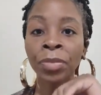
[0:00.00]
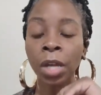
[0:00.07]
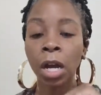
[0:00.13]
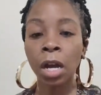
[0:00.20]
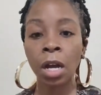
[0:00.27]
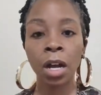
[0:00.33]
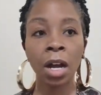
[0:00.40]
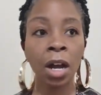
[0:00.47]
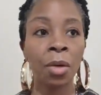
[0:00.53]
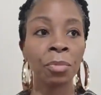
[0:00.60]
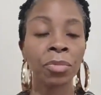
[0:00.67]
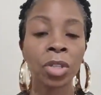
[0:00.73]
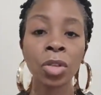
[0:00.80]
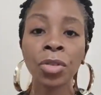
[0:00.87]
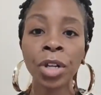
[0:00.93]
Uh,
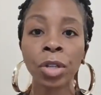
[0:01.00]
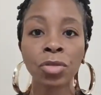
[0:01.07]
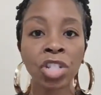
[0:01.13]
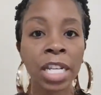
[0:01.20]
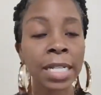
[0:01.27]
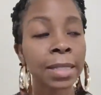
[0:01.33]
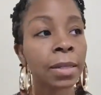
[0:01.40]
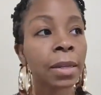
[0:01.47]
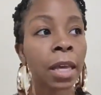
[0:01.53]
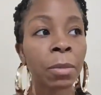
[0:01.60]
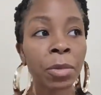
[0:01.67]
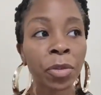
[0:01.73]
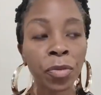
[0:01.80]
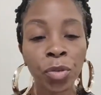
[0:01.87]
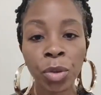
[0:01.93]
um, you know, just to name
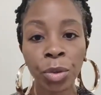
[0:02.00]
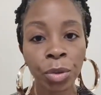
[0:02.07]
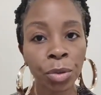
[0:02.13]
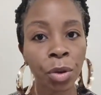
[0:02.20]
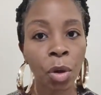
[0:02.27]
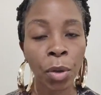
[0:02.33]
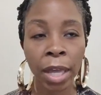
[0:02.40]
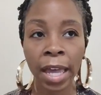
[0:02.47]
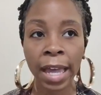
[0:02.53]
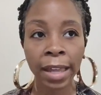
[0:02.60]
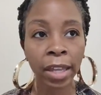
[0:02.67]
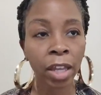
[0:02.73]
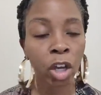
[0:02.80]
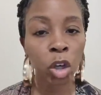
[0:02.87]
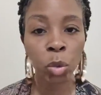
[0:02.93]
a few. Okay, I
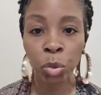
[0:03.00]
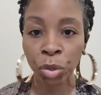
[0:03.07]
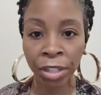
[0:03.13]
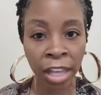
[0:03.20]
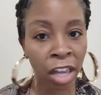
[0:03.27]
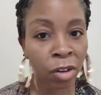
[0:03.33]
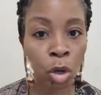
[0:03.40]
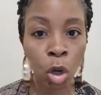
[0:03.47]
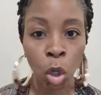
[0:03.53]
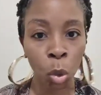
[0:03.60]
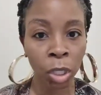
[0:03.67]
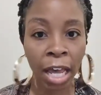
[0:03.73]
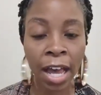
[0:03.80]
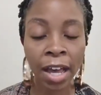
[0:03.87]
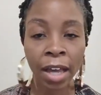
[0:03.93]
can't go down the whole
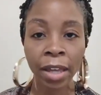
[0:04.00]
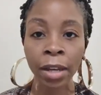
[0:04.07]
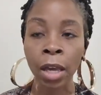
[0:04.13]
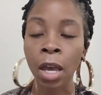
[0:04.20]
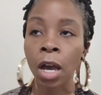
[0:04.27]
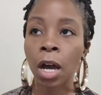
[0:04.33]
line.